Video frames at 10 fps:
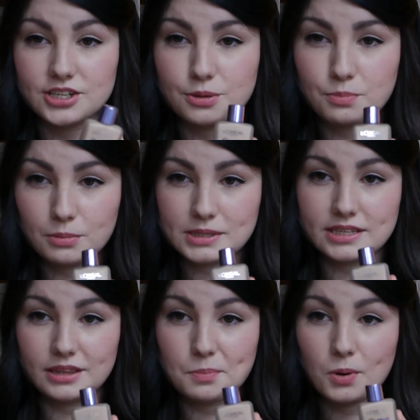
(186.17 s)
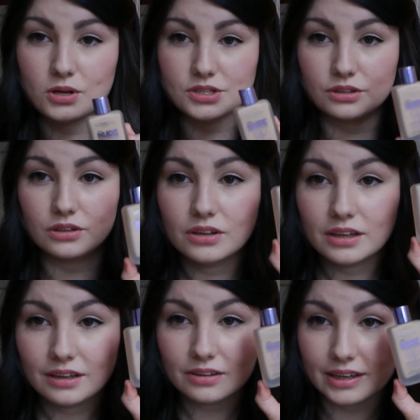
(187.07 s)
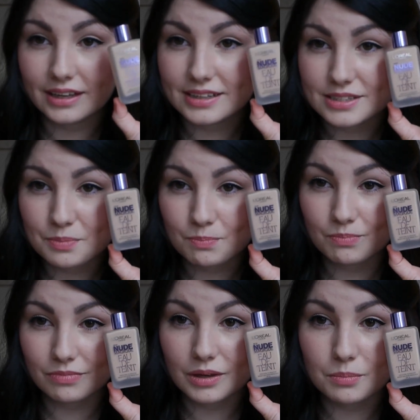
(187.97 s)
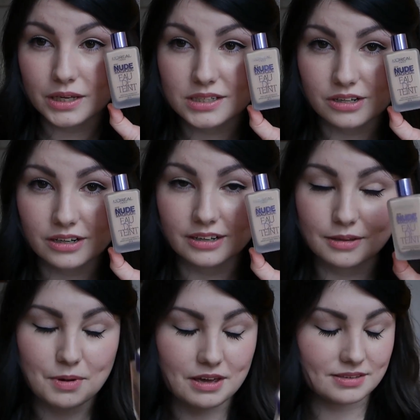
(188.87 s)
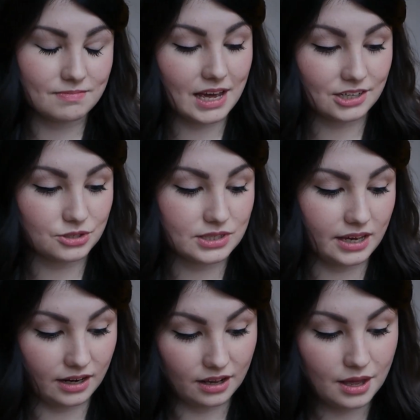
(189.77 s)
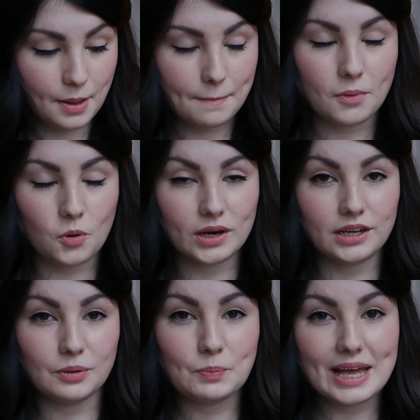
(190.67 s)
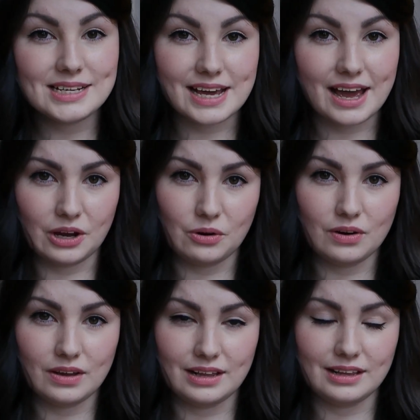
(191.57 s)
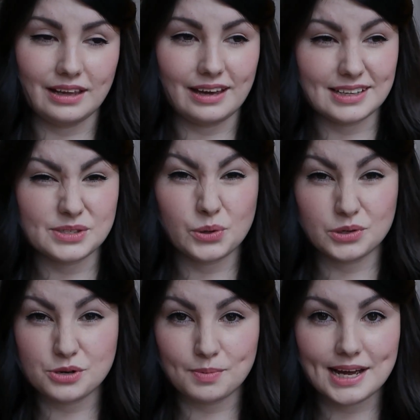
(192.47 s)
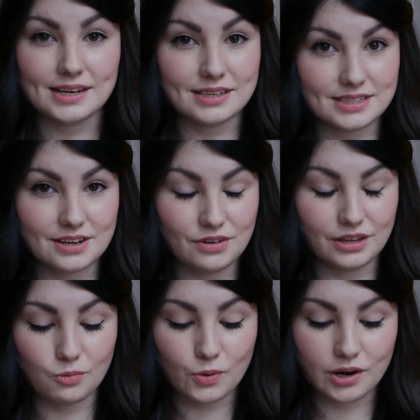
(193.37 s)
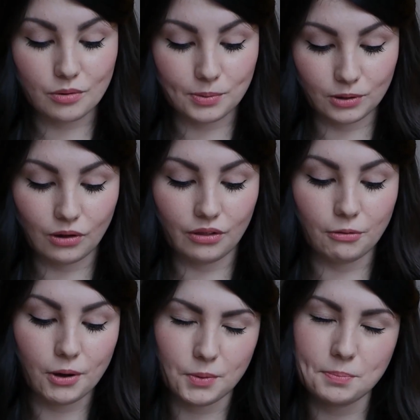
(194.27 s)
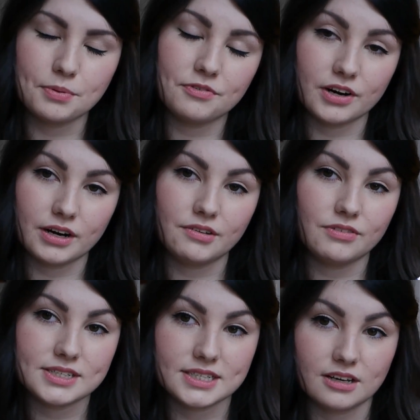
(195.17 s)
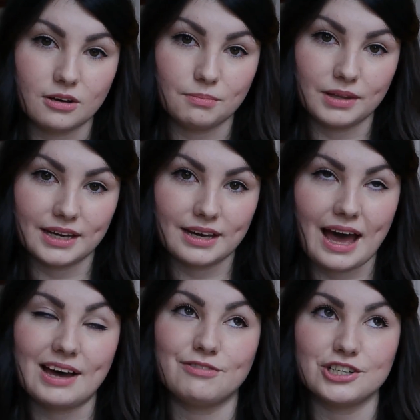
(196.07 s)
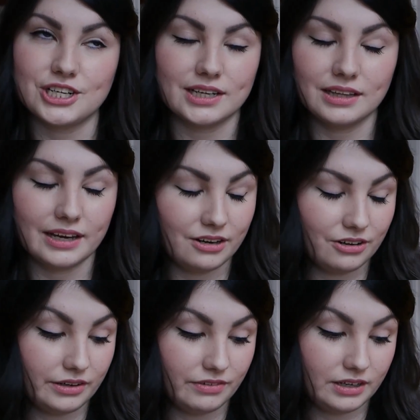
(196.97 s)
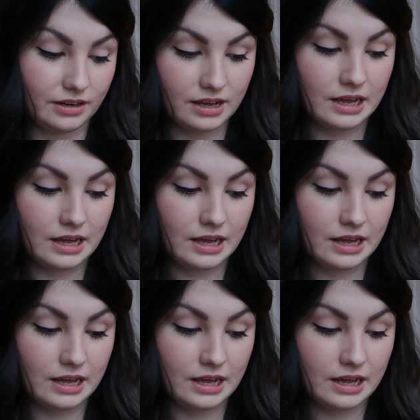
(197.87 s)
As you can probably see in the bottle, like it's a bit darker than my actual skin, but when you blend it out, like, it's not too bad. It's definitely wearable, although I would prefer it if it did come like half a shade lighter even.